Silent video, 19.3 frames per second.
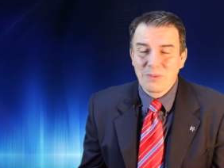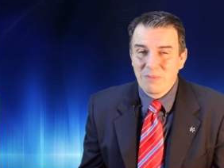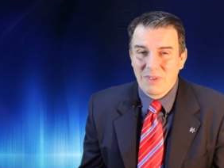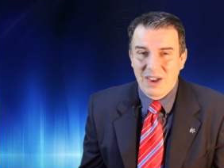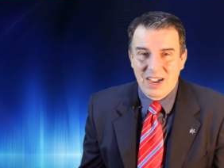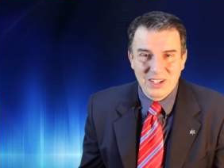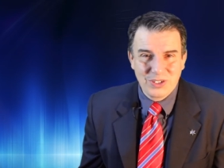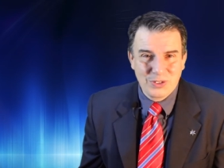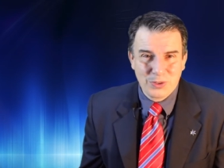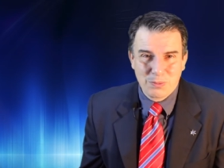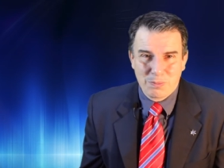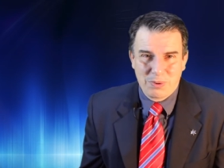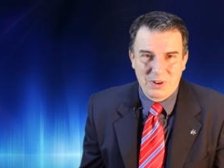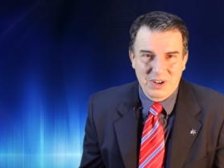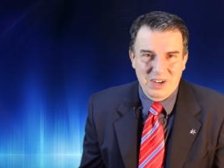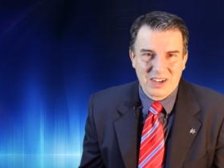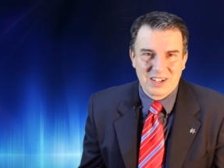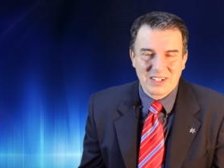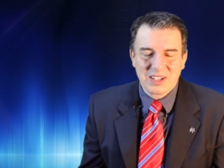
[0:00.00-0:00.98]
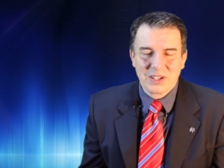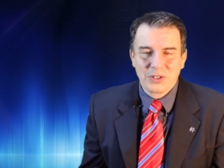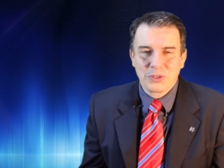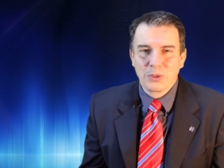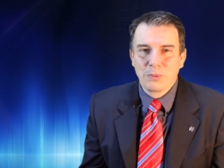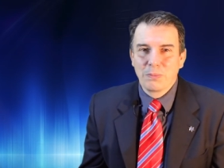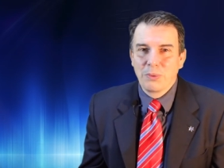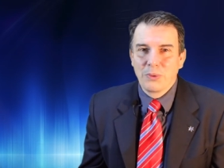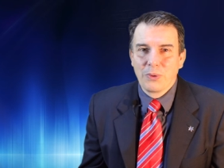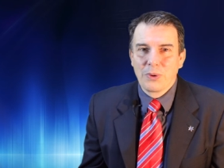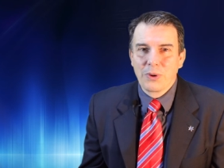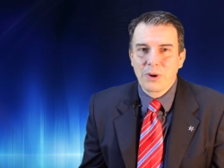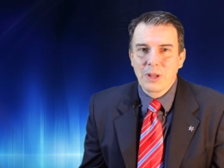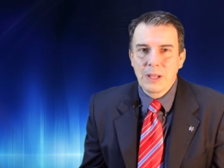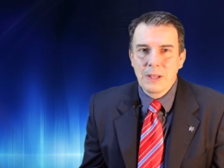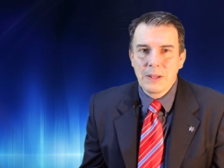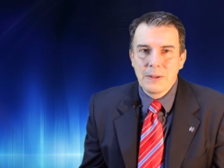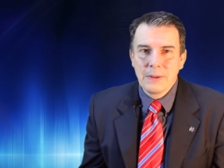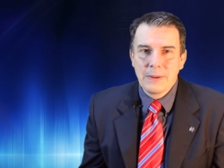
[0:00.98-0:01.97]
much your prayers and support.